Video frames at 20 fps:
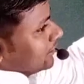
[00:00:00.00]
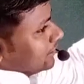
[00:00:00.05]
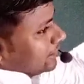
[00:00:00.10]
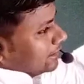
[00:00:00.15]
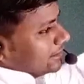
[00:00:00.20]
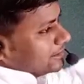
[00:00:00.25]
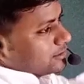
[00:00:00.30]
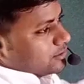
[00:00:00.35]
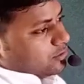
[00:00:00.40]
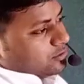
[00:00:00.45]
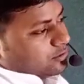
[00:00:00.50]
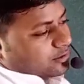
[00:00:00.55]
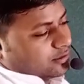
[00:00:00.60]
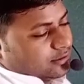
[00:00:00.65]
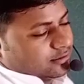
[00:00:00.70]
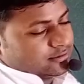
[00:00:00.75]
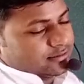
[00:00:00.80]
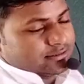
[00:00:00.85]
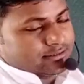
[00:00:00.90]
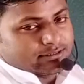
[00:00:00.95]
these
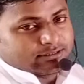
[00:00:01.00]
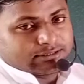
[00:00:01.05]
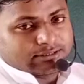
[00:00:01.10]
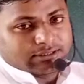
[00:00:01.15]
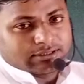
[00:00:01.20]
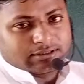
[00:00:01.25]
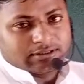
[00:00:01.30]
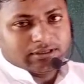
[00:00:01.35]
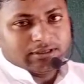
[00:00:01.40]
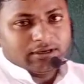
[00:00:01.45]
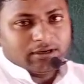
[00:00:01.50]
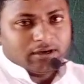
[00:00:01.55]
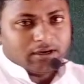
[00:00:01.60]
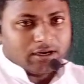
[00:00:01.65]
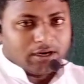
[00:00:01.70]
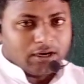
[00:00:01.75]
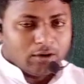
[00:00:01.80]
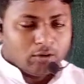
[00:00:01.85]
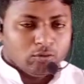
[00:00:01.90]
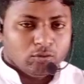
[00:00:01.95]
organs
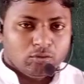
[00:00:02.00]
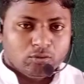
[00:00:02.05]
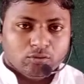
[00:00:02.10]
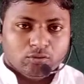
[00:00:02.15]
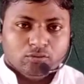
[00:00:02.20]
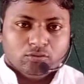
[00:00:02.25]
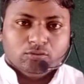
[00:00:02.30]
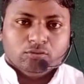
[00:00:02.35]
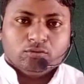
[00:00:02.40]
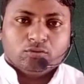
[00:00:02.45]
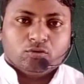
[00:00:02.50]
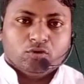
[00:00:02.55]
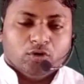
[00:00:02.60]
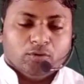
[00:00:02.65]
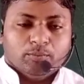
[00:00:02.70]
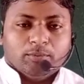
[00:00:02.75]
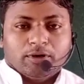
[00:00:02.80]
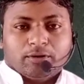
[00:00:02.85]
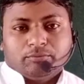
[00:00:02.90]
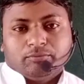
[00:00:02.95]
how could
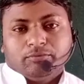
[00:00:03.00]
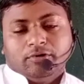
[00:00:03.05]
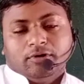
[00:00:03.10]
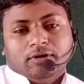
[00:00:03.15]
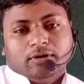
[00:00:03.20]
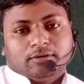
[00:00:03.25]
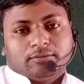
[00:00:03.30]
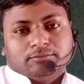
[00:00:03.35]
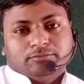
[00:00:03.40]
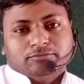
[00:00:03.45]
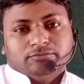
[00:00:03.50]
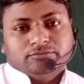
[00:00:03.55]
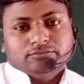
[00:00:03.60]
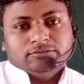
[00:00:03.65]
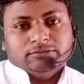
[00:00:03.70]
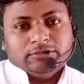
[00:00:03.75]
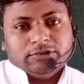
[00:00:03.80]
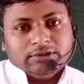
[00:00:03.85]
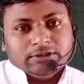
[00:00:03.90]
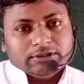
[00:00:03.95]

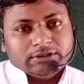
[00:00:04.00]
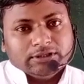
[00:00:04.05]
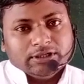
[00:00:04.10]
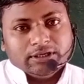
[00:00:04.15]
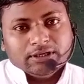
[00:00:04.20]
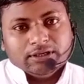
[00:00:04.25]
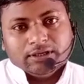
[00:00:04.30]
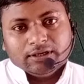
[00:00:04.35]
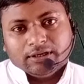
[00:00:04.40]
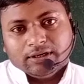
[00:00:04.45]
perform the